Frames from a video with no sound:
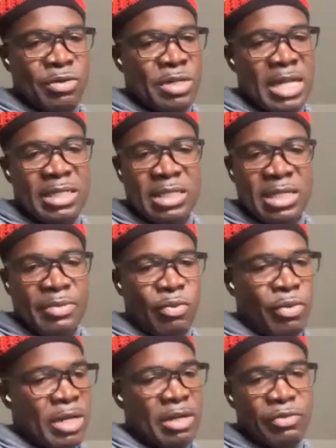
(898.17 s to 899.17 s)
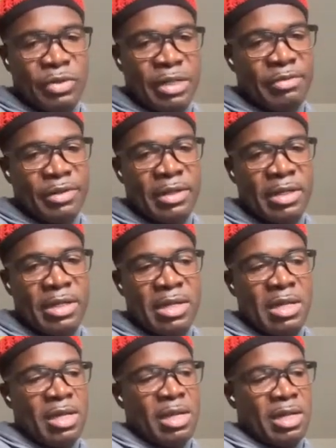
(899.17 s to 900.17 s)
could not sleep well, and whatever.
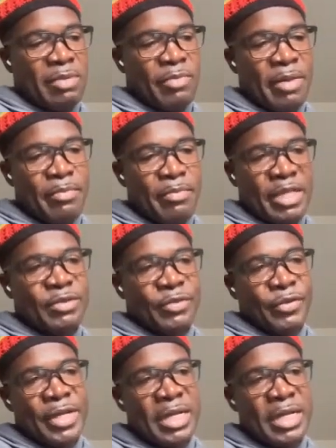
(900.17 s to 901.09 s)
And my best